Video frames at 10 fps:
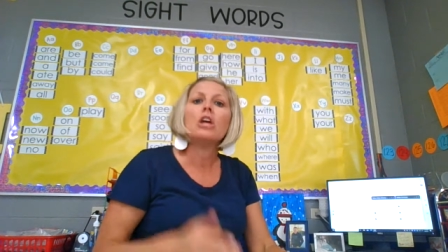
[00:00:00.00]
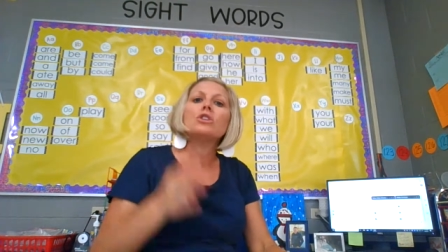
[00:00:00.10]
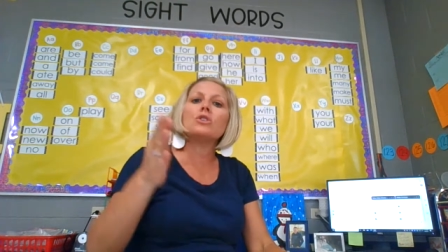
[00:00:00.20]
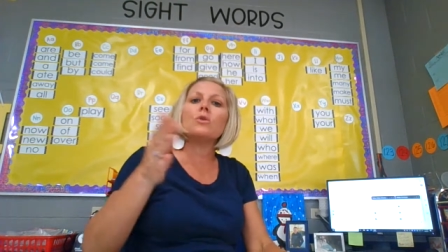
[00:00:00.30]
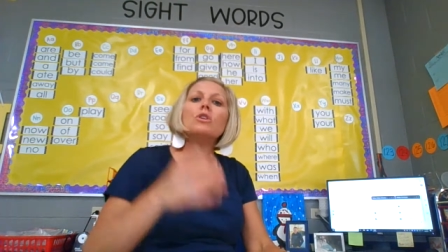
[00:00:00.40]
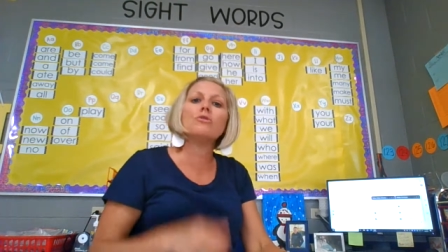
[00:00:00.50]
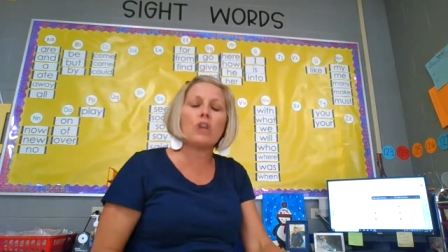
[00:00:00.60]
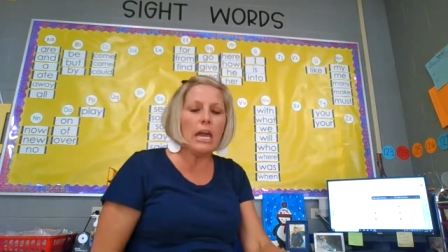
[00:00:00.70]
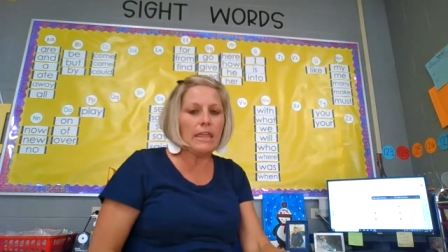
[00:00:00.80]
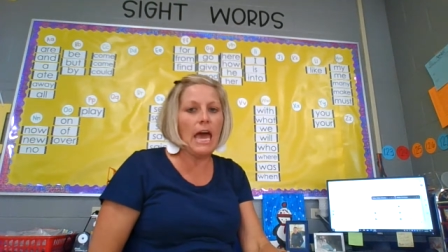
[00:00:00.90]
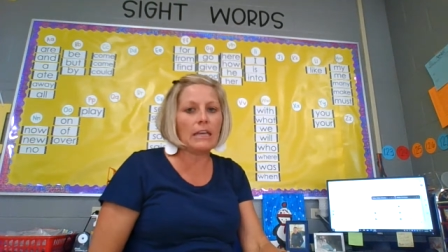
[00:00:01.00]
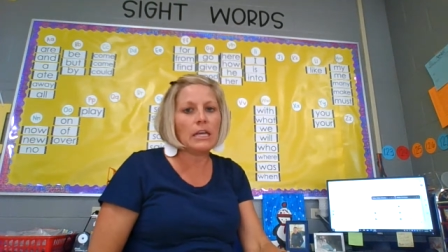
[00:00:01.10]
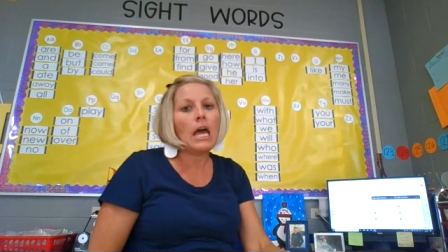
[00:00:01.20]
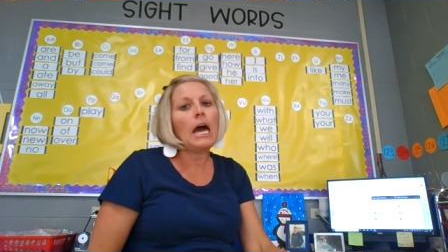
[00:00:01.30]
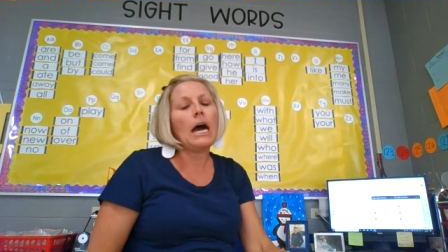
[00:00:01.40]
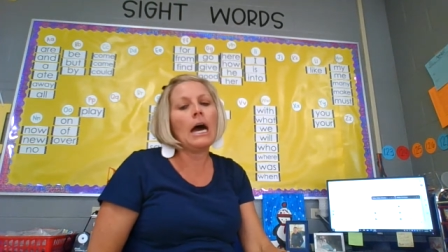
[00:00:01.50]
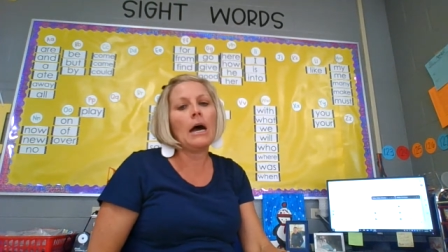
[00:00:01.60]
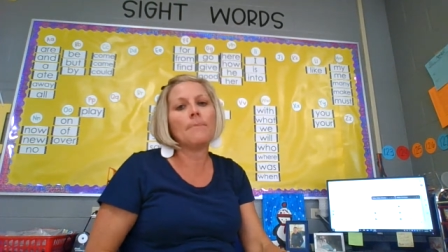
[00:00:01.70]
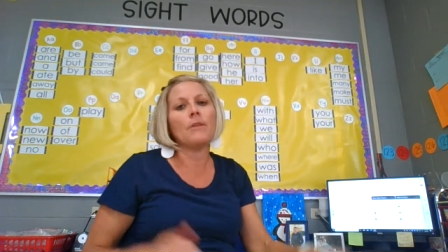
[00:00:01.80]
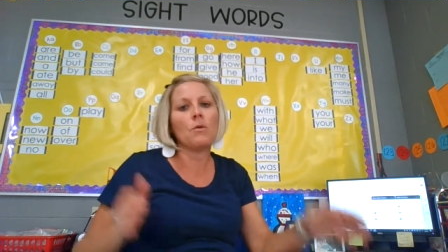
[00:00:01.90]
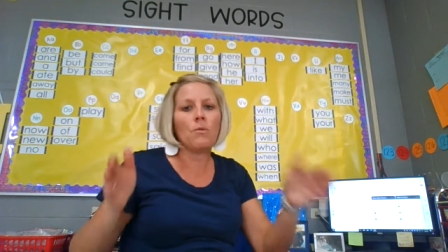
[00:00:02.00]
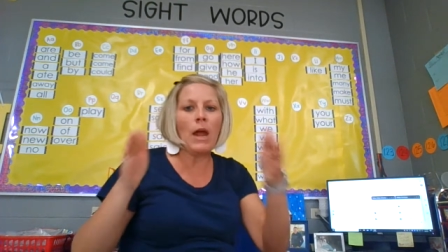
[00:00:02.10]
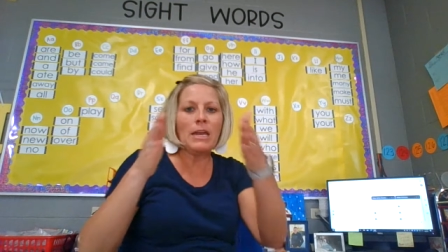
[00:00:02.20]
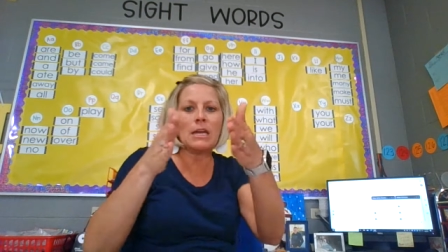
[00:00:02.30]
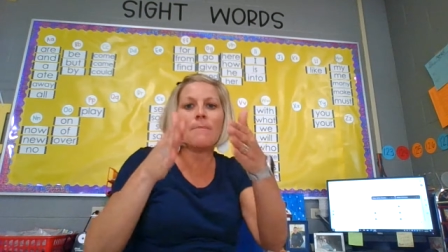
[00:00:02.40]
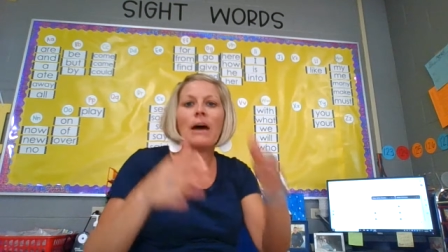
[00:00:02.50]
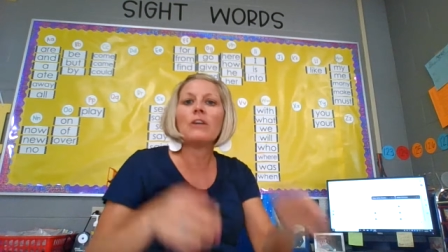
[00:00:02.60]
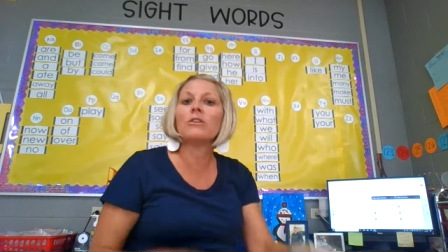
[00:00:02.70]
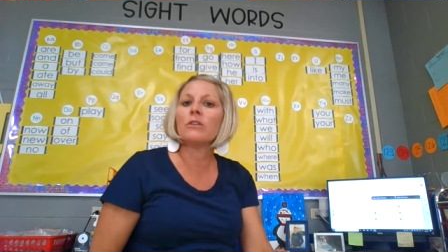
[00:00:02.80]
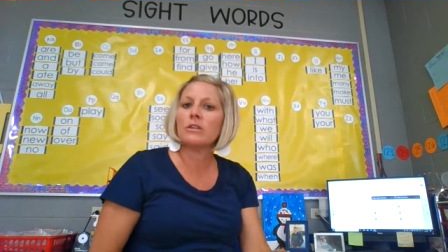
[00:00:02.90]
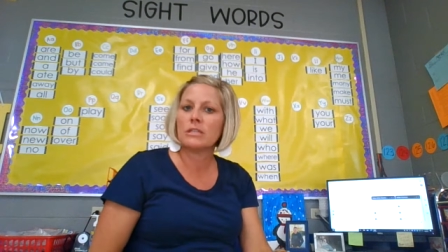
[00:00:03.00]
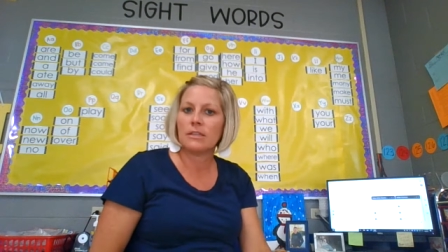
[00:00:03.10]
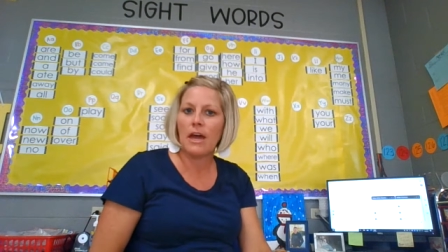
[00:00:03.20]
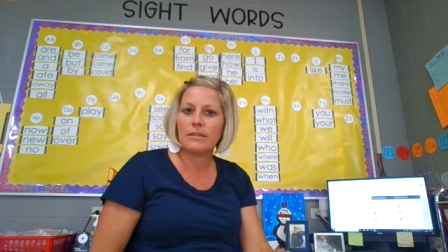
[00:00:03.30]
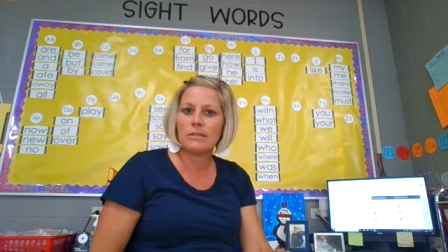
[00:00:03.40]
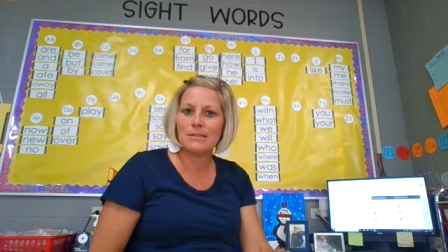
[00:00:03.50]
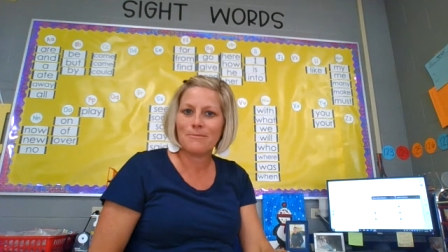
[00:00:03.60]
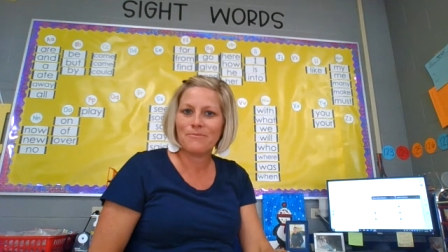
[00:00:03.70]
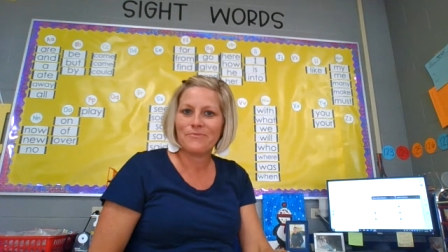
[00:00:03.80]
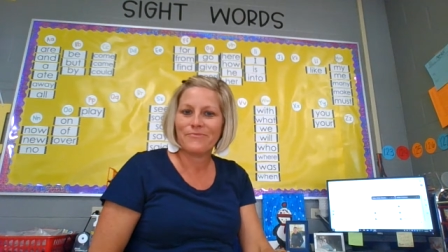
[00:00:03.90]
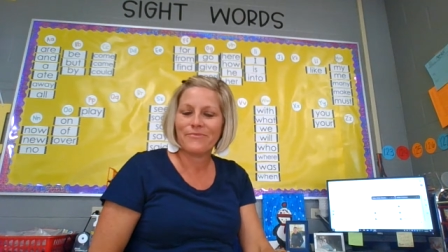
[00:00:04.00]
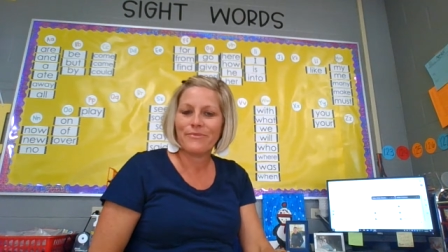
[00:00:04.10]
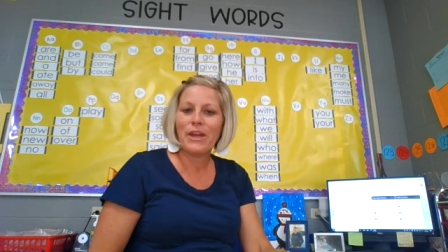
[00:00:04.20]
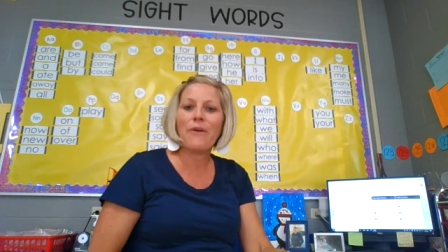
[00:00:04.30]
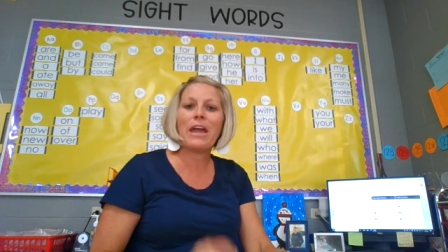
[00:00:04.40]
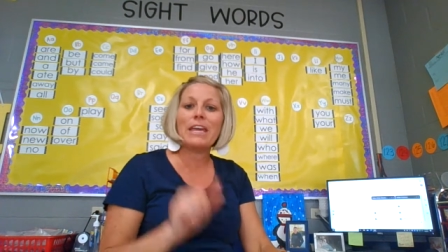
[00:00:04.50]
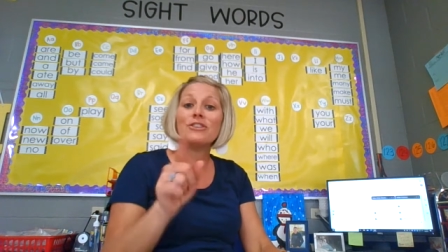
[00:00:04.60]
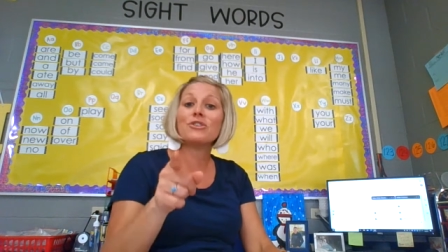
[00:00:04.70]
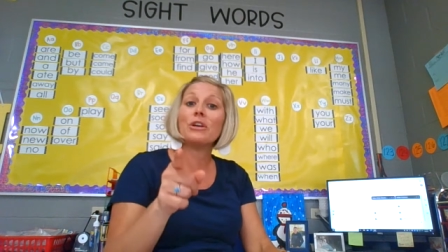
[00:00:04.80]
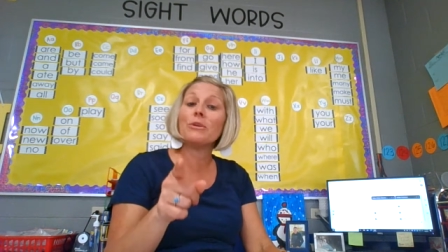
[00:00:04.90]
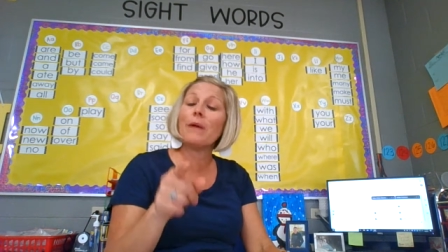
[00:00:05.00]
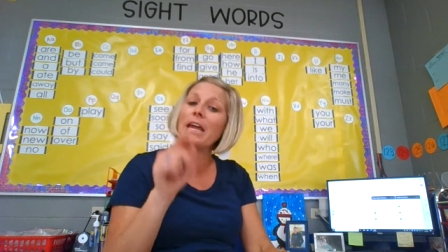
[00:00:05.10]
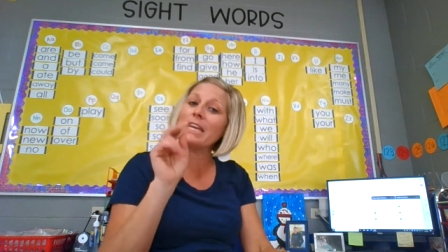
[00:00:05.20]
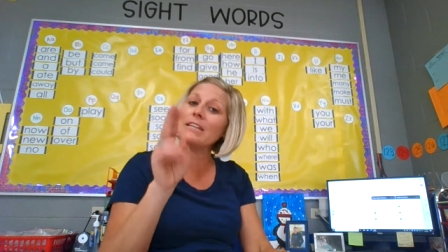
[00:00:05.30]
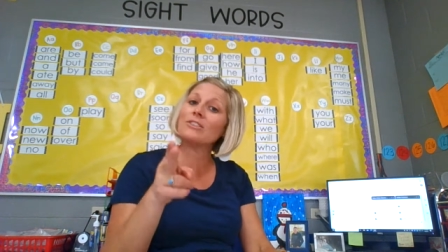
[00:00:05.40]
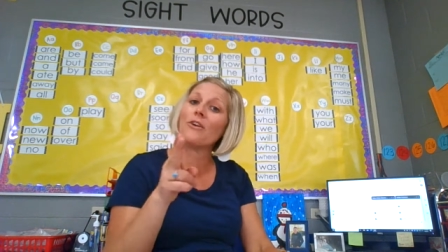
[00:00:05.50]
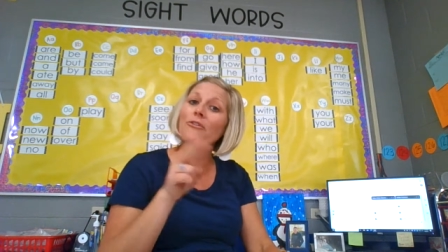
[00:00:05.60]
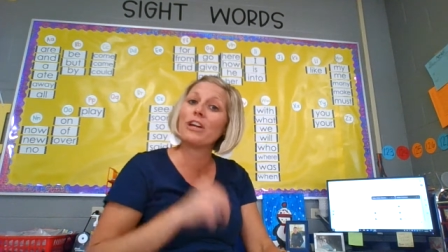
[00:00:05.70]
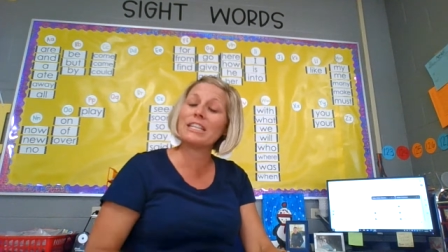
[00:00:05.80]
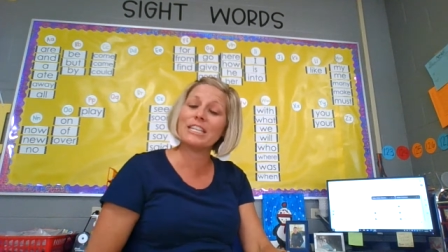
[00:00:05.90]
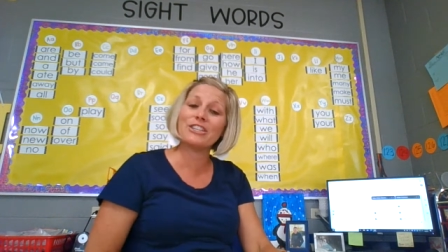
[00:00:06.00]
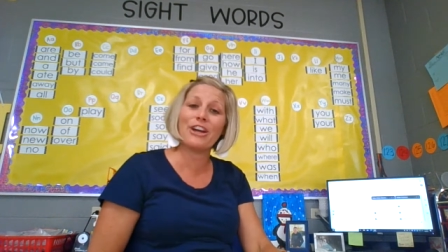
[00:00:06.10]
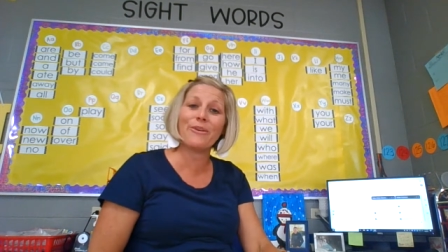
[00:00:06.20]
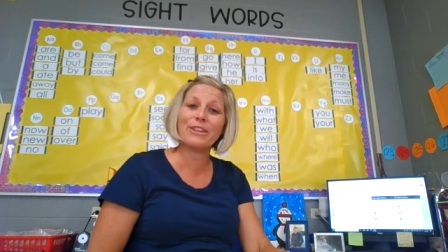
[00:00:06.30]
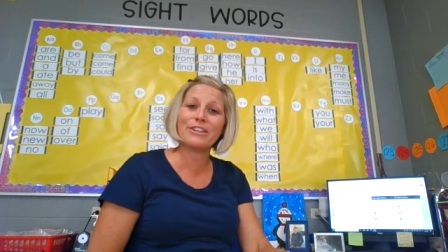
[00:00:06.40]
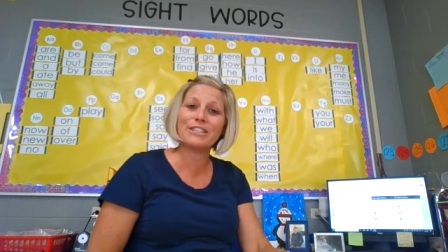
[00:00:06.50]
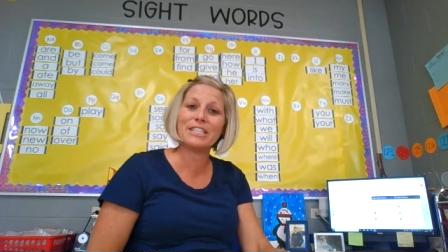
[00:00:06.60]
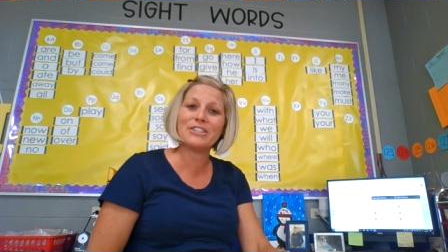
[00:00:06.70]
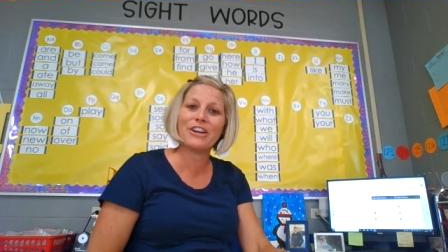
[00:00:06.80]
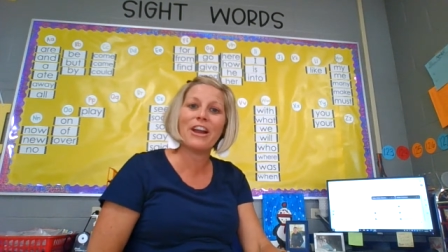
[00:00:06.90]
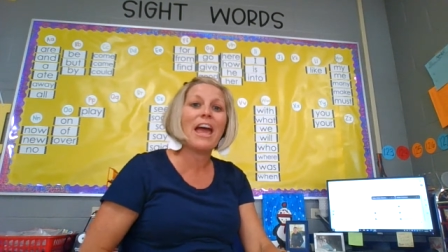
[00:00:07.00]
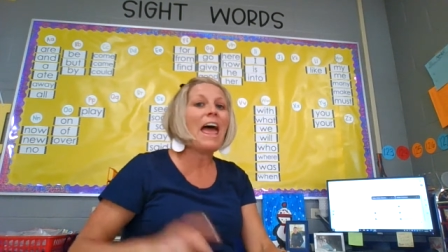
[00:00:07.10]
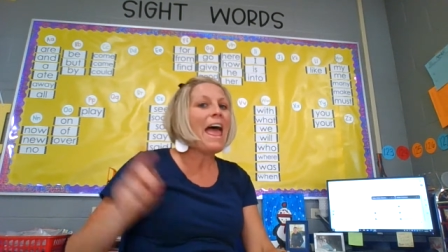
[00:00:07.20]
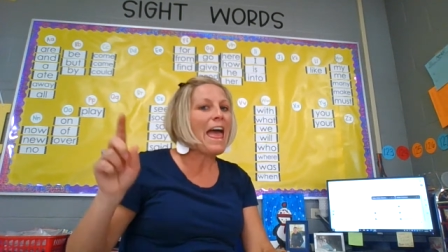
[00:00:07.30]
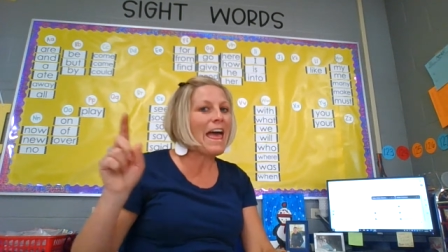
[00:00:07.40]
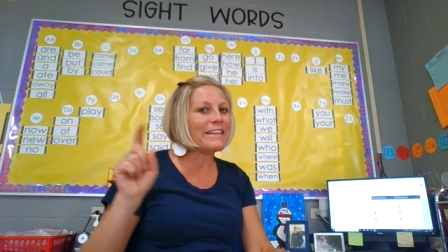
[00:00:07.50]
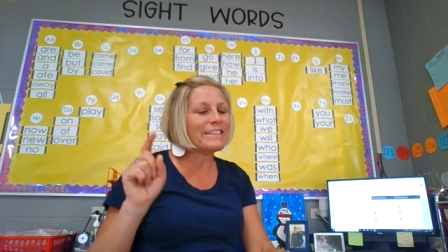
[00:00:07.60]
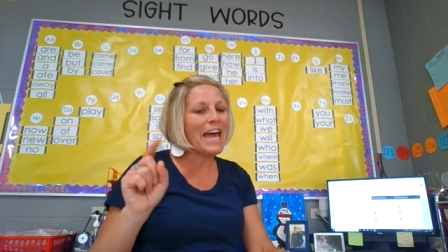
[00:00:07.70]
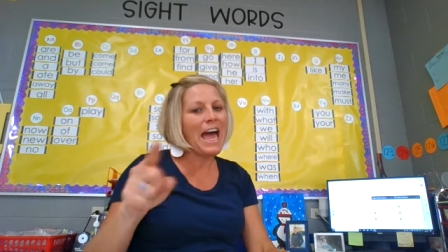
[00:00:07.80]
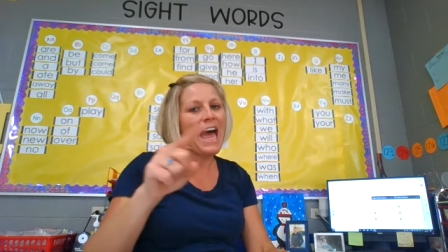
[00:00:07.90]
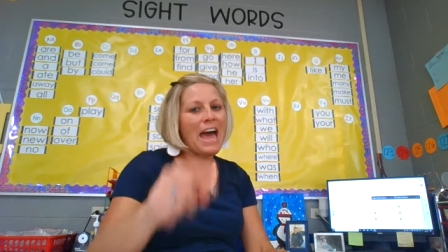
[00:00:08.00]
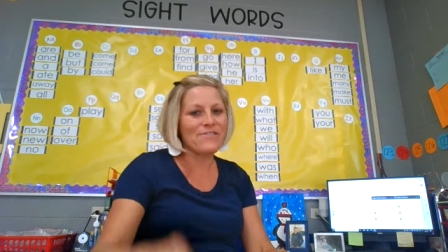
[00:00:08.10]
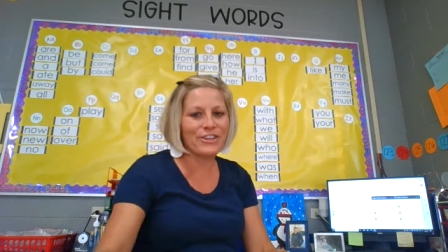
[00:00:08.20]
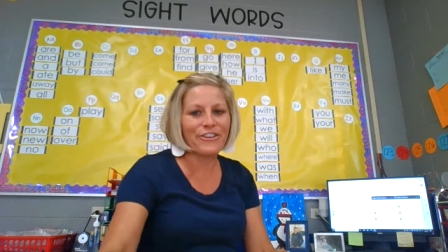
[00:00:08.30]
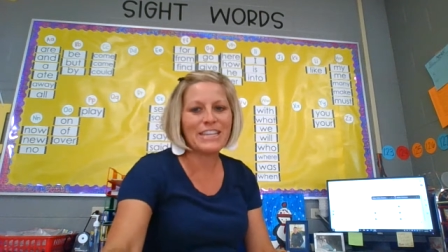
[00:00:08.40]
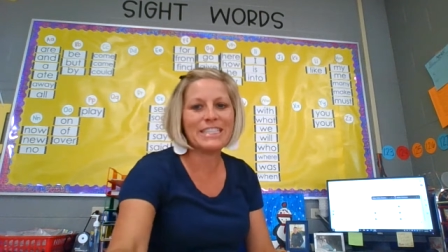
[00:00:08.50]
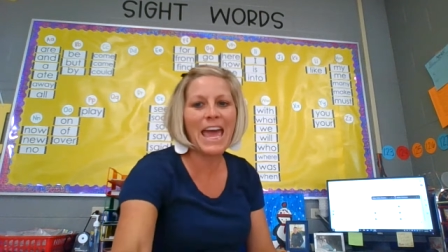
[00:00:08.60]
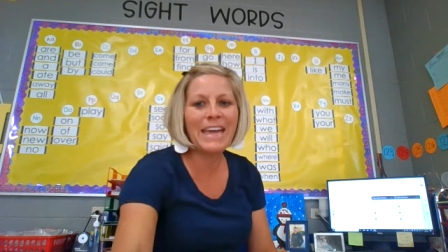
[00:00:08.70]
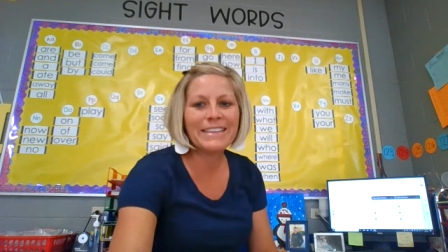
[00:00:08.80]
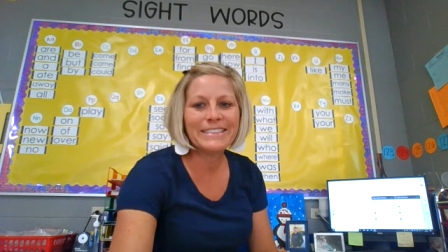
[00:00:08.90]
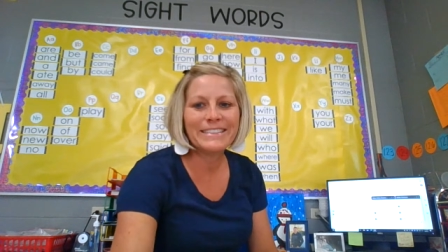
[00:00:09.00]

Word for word: So you try that um, writing about your little slice. All right, enjoy your writing. Don't forget to share it with your teacher and have a great day.